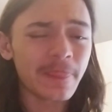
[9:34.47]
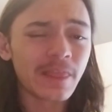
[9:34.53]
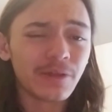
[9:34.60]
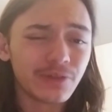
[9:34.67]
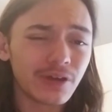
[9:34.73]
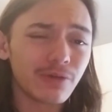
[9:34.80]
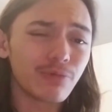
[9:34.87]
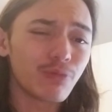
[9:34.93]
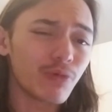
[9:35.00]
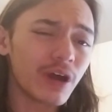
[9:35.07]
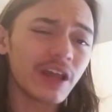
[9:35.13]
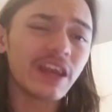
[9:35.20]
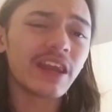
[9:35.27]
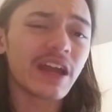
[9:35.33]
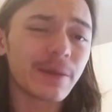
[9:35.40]
Now, why
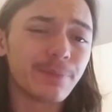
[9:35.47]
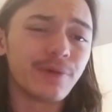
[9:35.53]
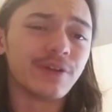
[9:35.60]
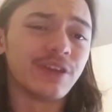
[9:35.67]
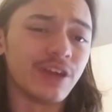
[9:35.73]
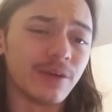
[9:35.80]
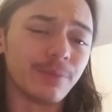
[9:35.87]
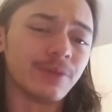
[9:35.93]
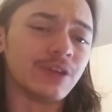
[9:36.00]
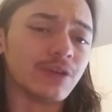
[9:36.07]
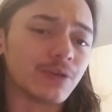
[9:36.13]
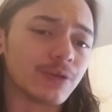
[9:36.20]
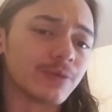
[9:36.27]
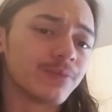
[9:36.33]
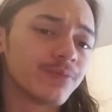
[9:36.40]
did I put him
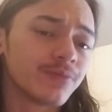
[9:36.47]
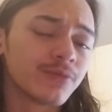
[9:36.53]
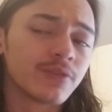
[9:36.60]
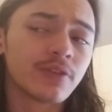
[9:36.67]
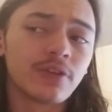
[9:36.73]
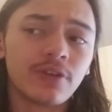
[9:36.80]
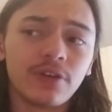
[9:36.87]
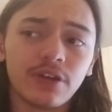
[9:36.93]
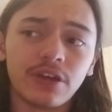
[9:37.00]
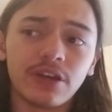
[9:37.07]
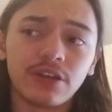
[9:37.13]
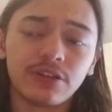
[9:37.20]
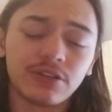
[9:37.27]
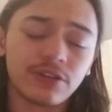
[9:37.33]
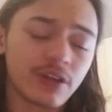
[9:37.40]
here?
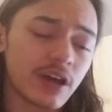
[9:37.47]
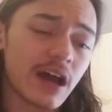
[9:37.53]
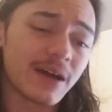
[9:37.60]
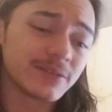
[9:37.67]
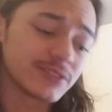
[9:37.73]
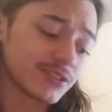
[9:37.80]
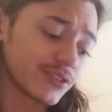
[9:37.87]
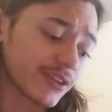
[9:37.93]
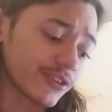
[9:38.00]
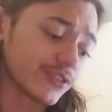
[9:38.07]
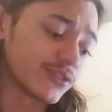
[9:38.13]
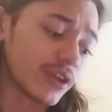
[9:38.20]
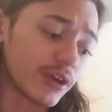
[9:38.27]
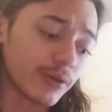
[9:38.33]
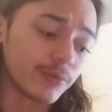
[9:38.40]
And I would just like to
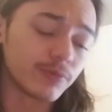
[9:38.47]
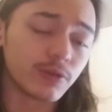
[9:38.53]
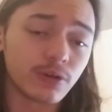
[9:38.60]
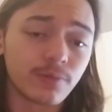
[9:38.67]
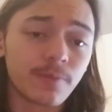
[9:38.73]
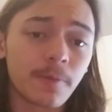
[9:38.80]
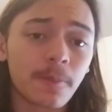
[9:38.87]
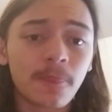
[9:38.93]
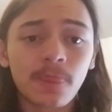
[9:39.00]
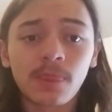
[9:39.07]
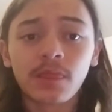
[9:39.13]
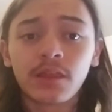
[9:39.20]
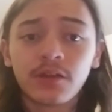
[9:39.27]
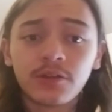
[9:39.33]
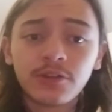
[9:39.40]
say, well,
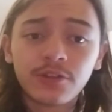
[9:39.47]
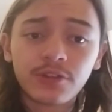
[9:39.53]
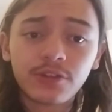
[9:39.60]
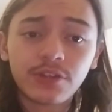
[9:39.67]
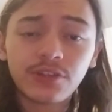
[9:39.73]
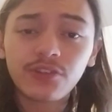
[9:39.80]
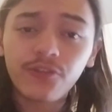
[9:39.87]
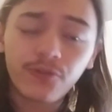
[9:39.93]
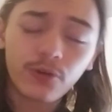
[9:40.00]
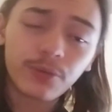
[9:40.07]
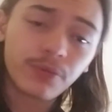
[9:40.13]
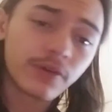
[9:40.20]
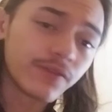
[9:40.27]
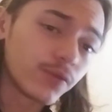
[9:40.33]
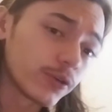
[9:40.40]
he's a
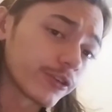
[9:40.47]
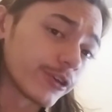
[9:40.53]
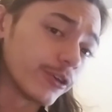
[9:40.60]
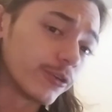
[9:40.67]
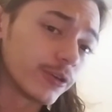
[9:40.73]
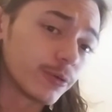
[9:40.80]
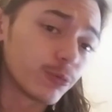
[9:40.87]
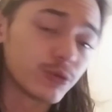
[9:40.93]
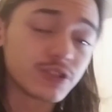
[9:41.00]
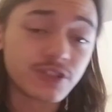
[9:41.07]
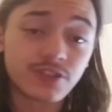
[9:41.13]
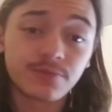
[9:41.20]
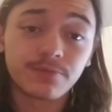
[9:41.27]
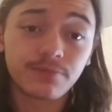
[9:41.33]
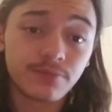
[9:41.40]
4.4 killer,
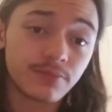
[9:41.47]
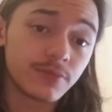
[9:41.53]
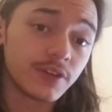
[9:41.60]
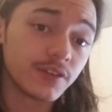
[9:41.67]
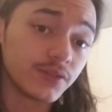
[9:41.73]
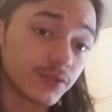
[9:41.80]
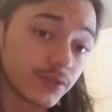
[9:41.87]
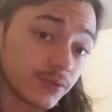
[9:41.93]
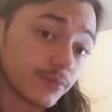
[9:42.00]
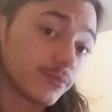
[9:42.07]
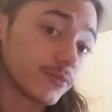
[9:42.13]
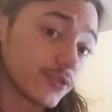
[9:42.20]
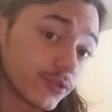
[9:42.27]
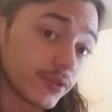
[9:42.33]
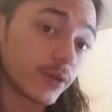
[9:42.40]
which is
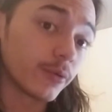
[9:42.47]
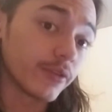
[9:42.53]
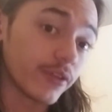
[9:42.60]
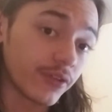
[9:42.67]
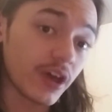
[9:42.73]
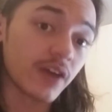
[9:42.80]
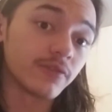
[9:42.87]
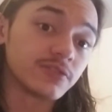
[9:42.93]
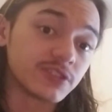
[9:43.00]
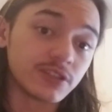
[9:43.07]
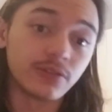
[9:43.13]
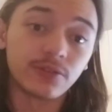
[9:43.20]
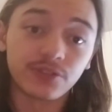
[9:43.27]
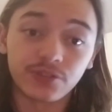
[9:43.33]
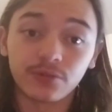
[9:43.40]
slower than the average
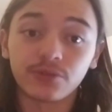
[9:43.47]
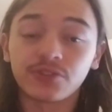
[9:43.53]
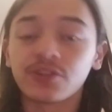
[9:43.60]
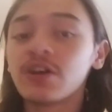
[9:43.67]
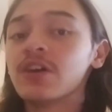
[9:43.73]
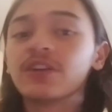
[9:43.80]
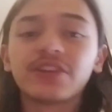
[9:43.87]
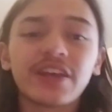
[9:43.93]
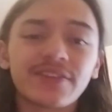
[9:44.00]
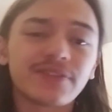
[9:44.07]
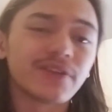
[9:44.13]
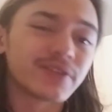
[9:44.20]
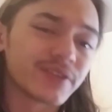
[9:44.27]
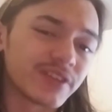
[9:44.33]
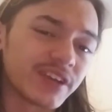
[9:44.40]
killer, so it takes
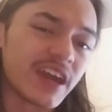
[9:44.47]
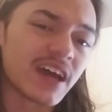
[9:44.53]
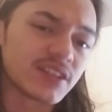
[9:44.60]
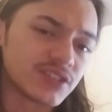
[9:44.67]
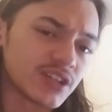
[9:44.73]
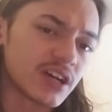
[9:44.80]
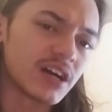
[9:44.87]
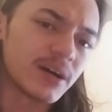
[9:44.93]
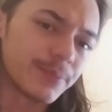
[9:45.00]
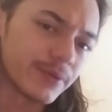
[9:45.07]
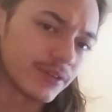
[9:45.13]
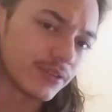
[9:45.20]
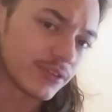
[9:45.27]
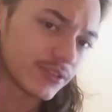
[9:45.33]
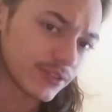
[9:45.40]
longer to catch up,
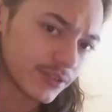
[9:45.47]
and